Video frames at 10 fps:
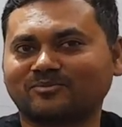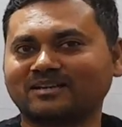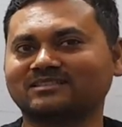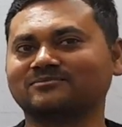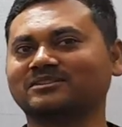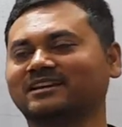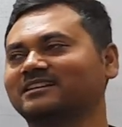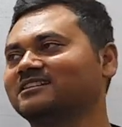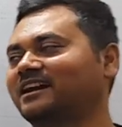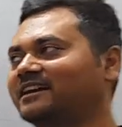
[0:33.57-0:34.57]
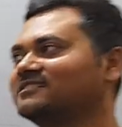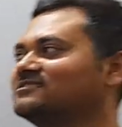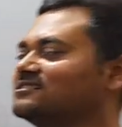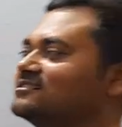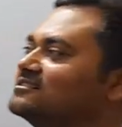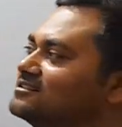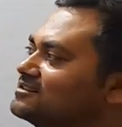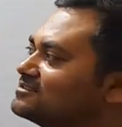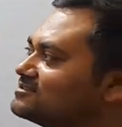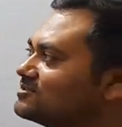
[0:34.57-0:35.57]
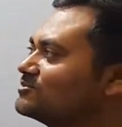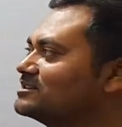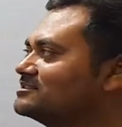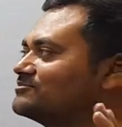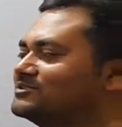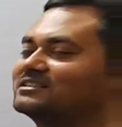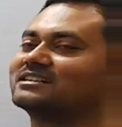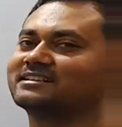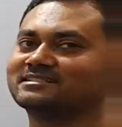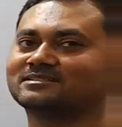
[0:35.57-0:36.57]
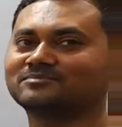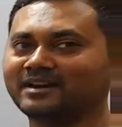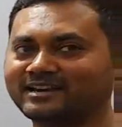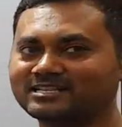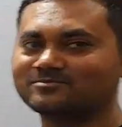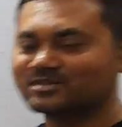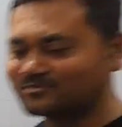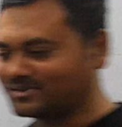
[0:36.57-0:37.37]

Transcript: By the way, any idea the word federalism has been